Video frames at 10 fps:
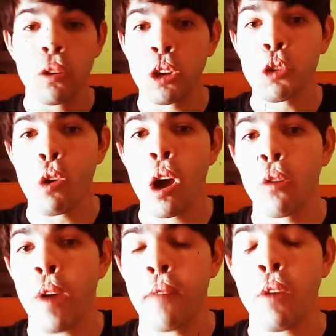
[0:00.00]

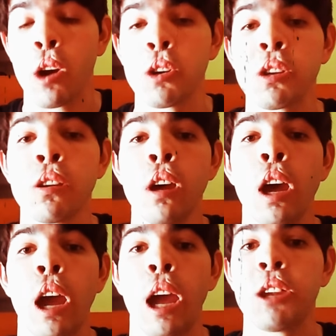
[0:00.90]
Vampires.
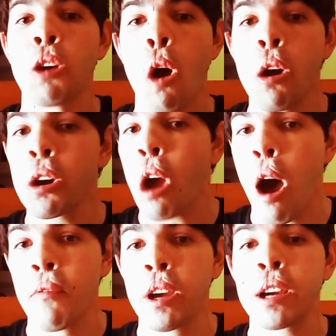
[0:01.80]
It's a horror
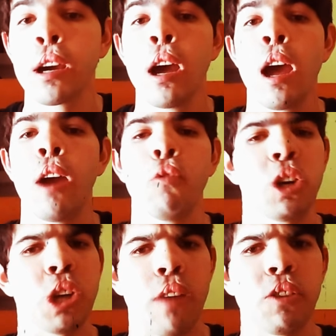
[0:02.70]
comic in
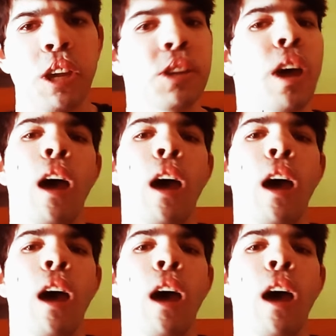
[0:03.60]
which Sam says,